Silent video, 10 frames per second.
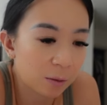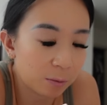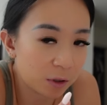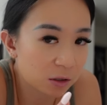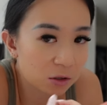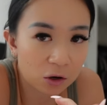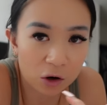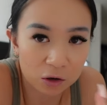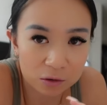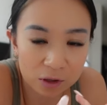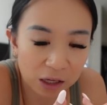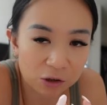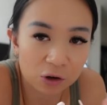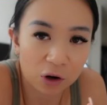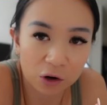business cards, thank
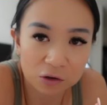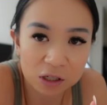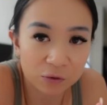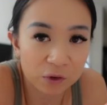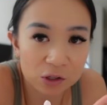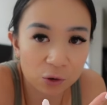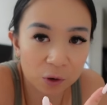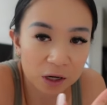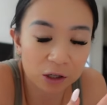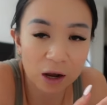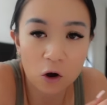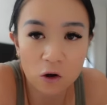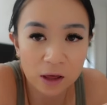you cards, inventoried, all